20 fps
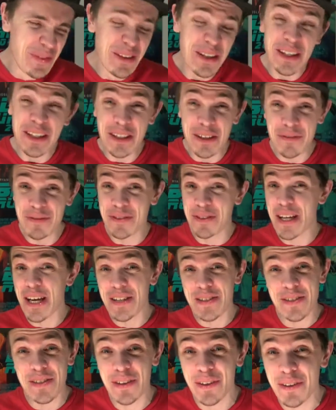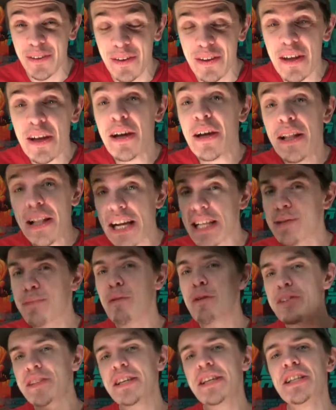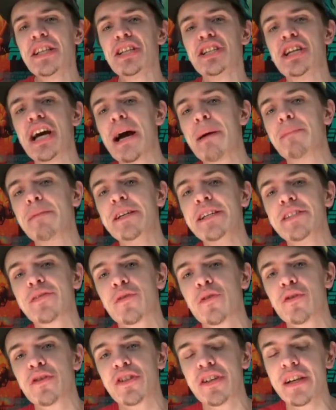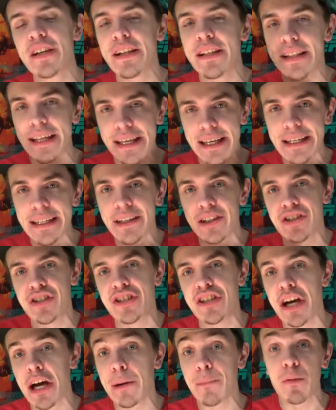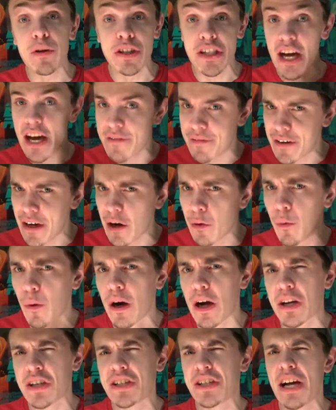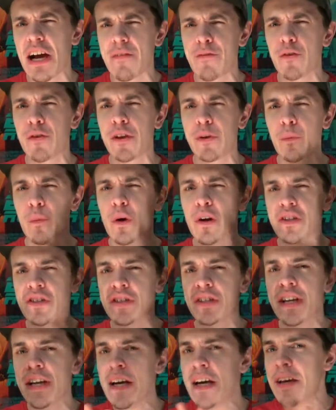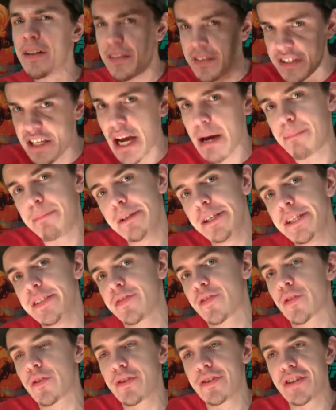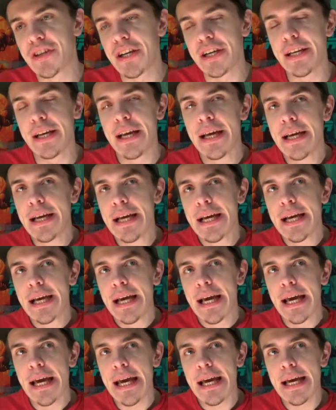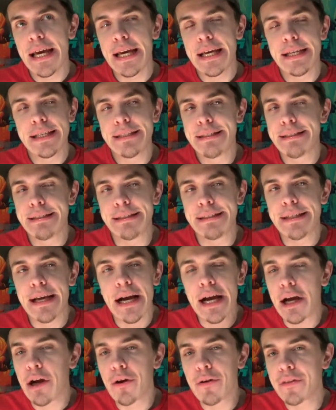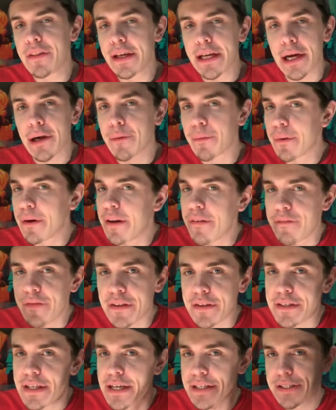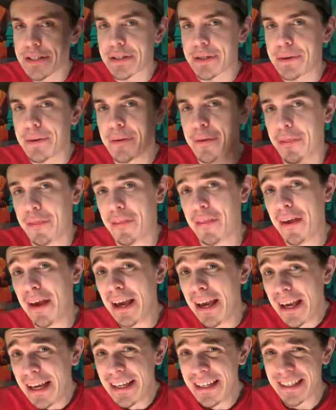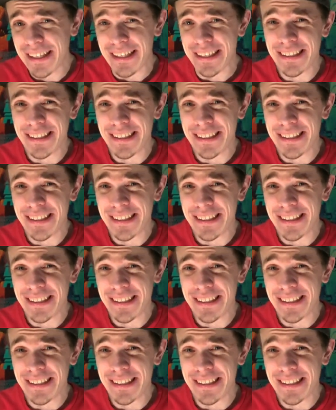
They use testicle. That's mostly in the Japanese version, the English dub, which I have not watched. I've only watched the Japanese version, and I heard they got rid of the testicle thing.